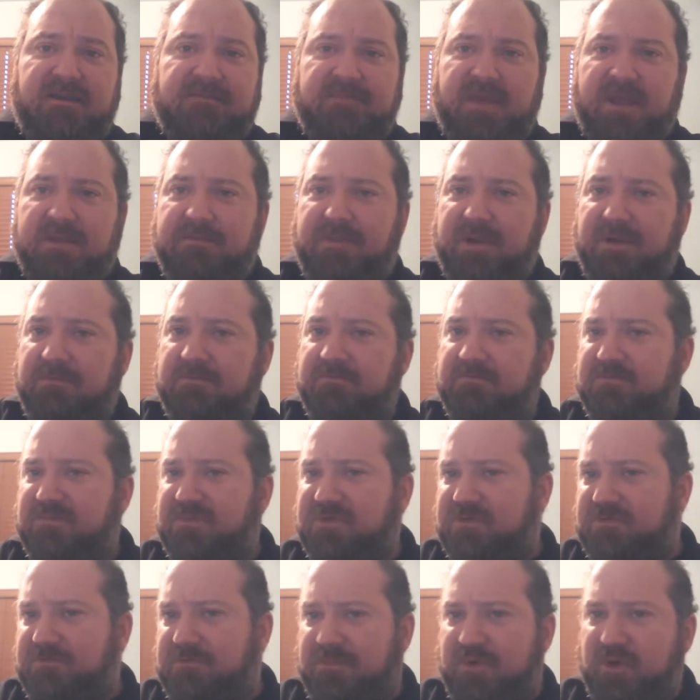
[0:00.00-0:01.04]
had been
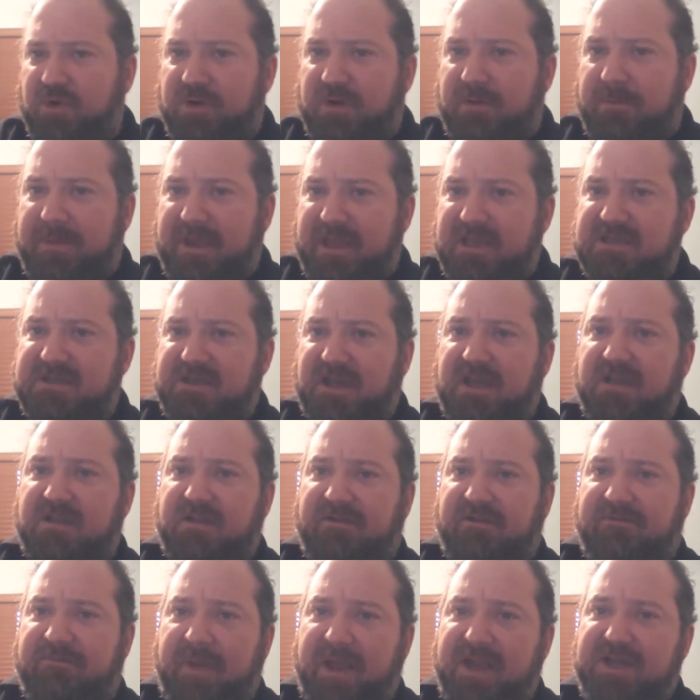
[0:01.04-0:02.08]
doing a big cycle
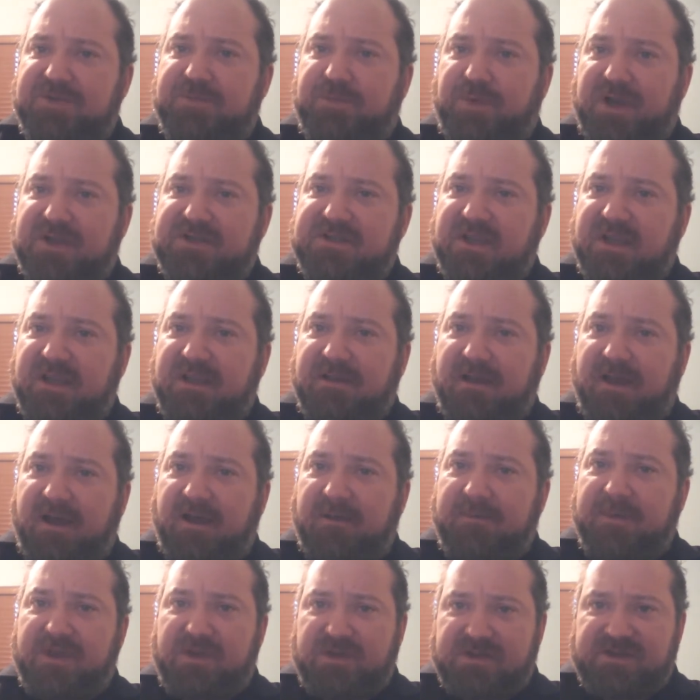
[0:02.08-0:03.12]
of bench pressing
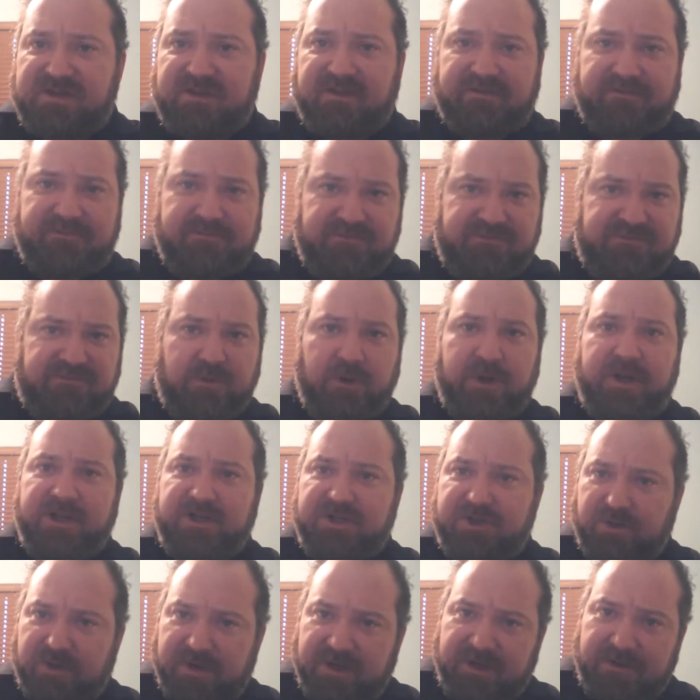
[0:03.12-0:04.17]
because of the foot
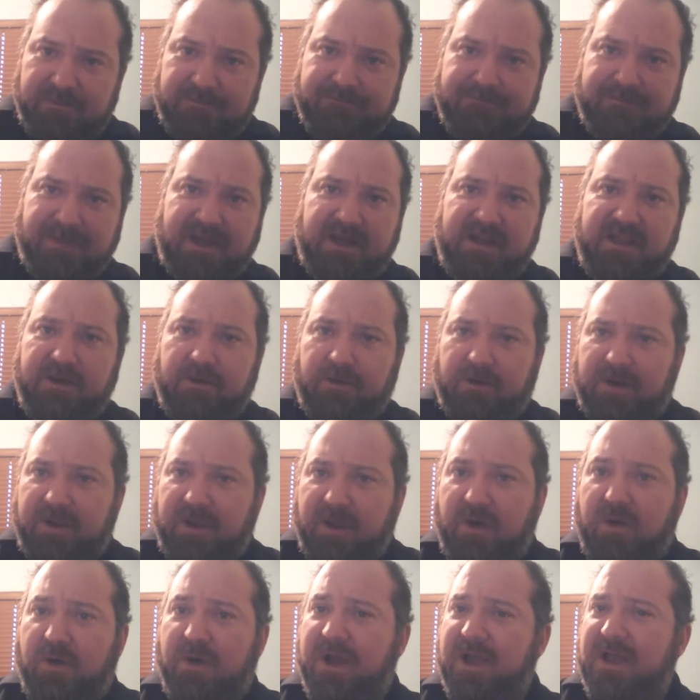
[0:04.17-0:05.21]
injury about a year
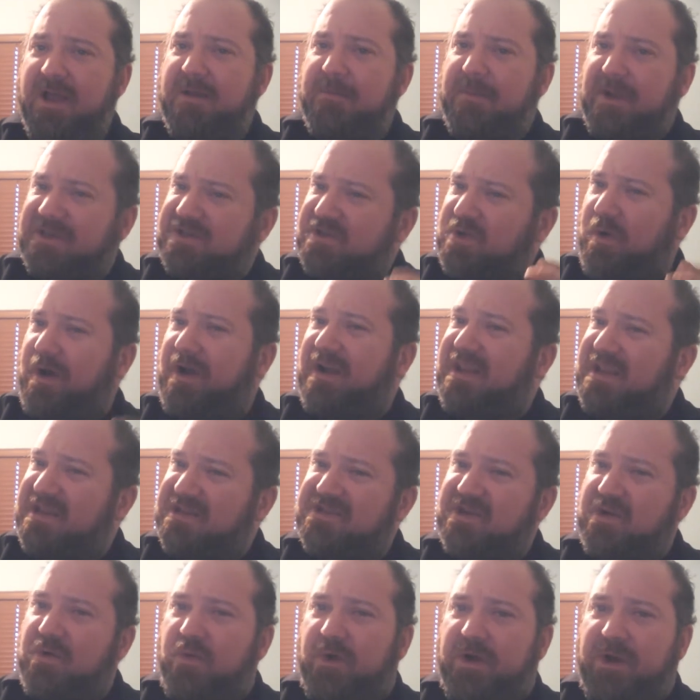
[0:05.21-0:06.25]
ago. My squat
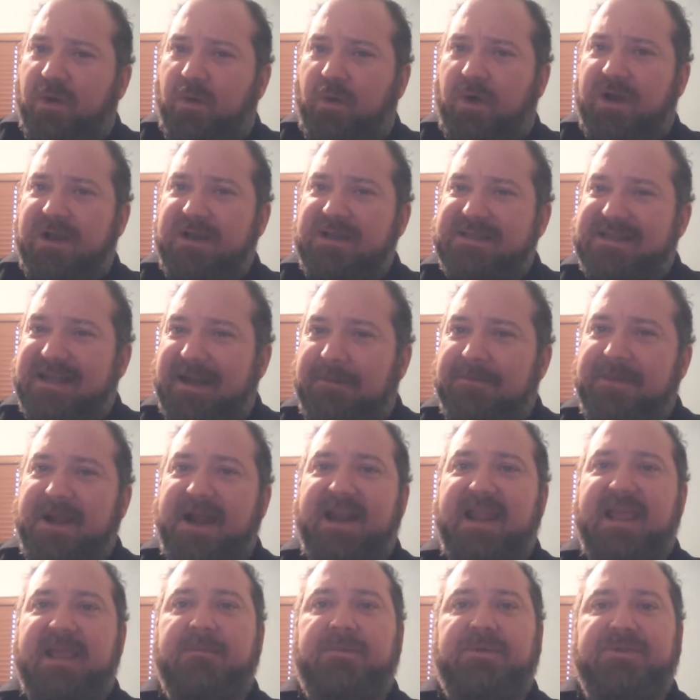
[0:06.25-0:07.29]
isn't what it was, and I'm
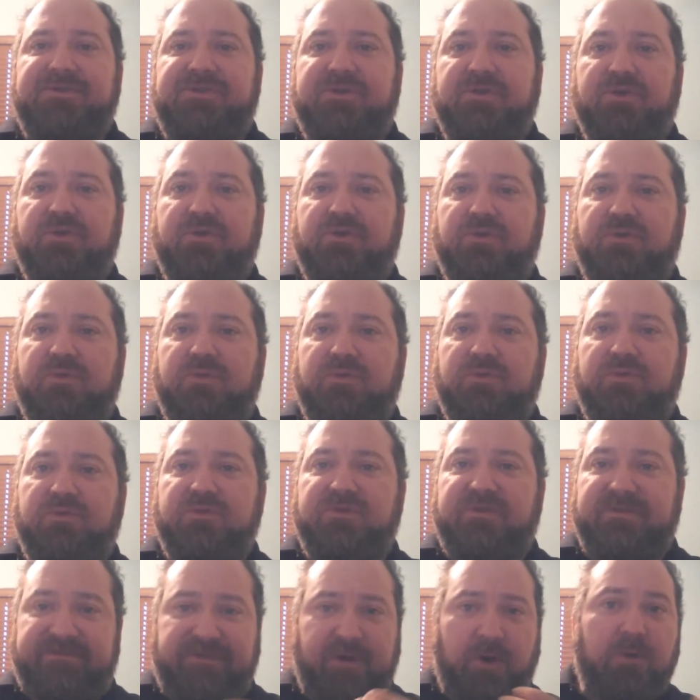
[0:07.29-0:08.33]
not able to
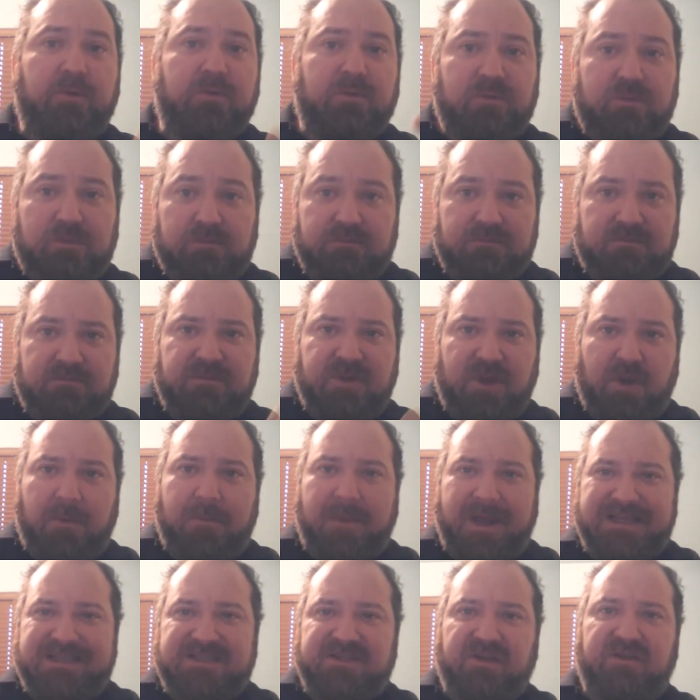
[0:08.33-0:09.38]
devote
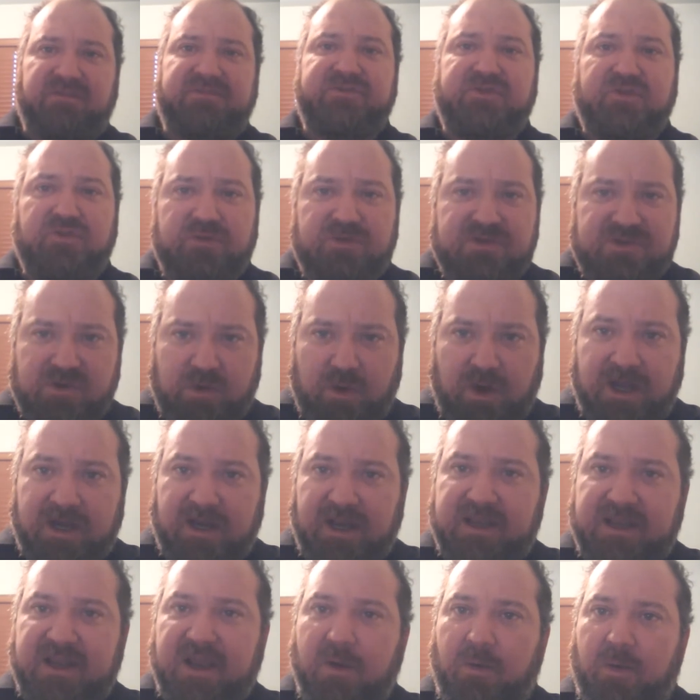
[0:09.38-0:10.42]
myself to the squat
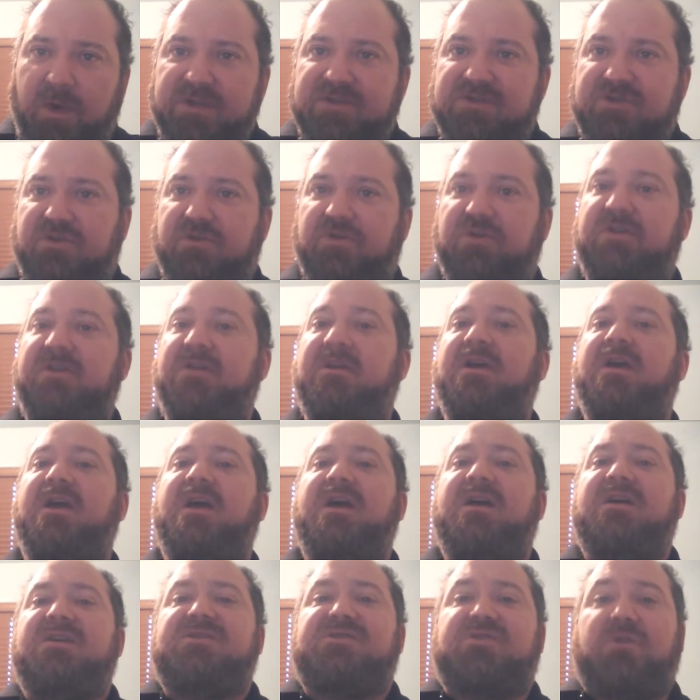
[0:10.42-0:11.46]
like I once could.
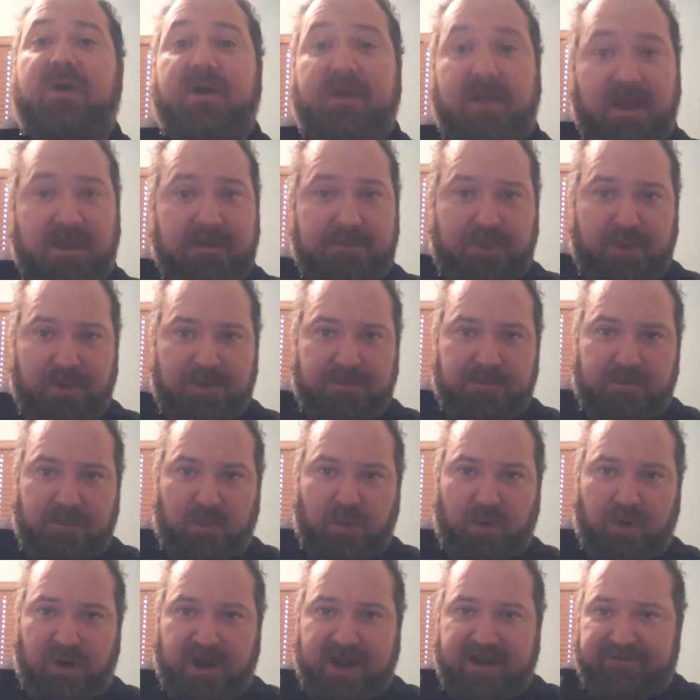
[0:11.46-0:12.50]
So I put
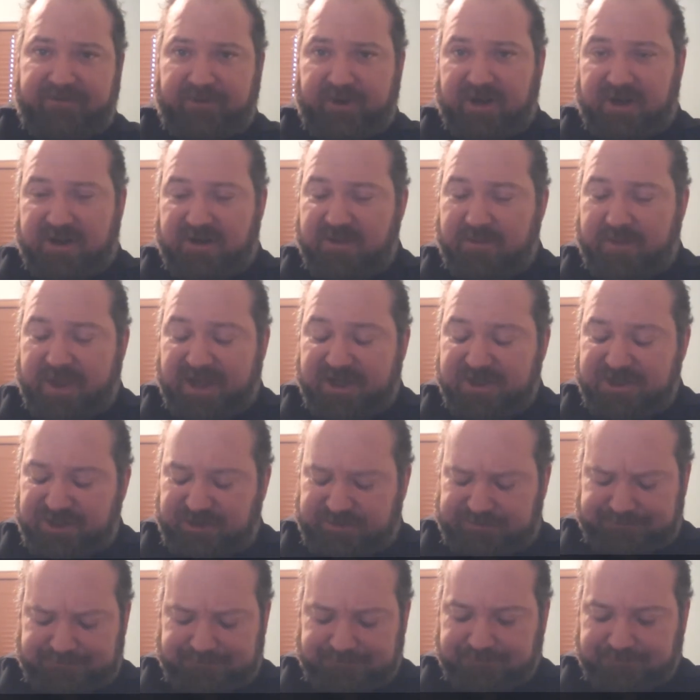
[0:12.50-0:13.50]
more effort into the bench,